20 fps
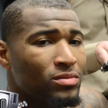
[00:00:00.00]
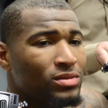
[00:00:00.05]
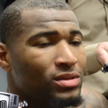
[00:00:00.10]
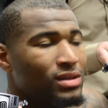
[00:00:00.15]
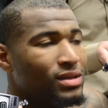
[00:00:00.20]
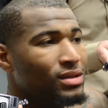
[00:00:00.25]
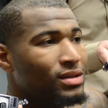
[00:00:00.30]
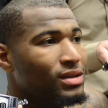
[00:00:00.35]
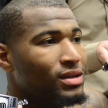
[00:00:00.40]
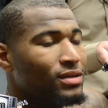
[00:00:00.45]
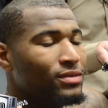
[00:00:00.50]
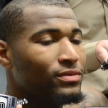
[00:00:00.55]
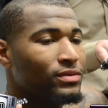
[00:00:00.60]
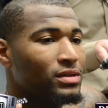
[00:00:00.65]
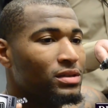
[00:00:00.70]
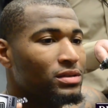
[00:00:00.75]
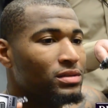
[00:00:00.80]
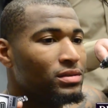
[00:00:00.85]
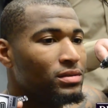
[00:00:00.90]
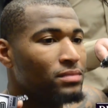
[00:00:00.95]
was good
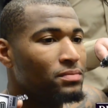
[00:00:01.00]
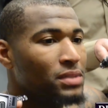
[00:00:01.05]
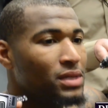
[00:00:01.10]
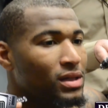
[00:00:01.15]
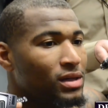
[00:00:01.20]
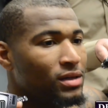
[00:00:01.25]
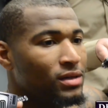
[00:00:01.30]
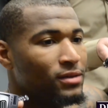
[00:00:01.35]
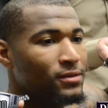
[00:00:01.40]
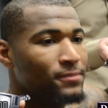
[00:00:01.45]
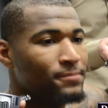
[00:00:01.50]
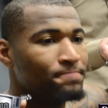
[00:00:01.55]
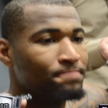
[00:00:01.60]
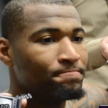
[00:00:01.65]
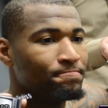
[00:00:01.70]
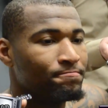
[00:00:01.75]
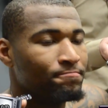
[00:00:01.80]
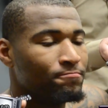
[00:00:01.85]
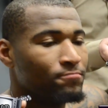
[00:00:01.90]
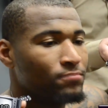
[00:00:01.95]
defense, but
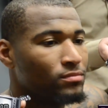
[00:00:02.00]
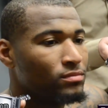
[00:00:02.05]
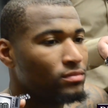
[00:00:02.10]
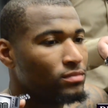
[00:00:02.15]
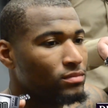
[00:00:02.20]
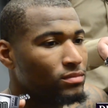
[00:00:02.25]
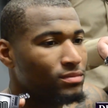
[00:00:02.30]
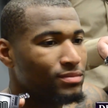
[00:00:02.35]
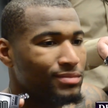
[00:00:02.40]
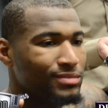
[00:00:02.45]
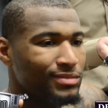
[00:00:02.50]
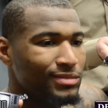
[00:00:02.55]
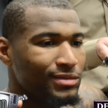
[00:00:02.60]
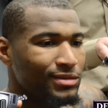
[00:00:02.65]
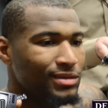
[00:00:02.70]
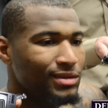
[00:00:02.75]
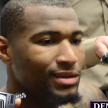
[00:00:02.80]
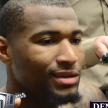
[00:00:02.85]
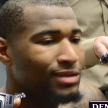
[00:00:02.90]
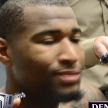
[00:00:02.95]

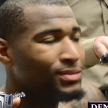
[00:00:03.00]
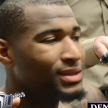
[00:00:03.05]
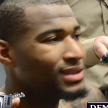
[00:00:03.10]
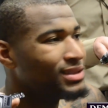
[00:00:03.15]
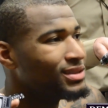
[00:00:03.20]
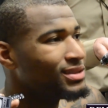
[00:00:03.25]
I mean,